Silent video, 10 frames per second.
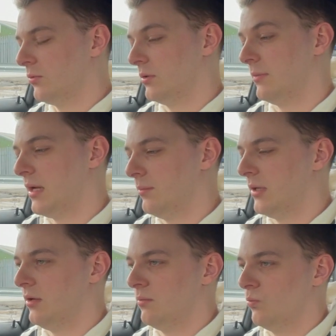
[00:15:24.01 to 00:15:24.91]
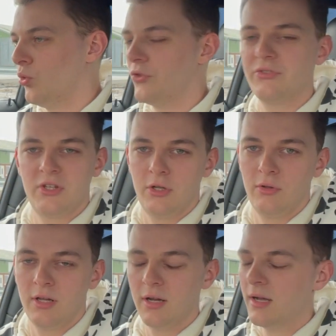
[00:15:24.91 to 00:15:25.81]
maybe want to do
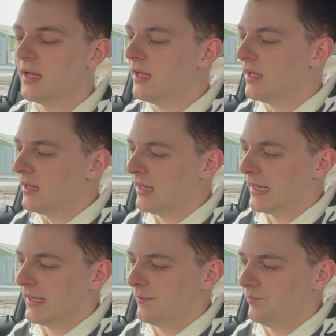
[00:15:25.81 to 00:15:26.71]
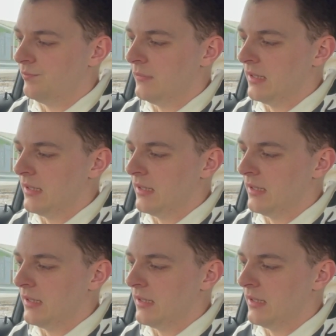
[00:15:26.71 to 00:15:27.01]
that. Um,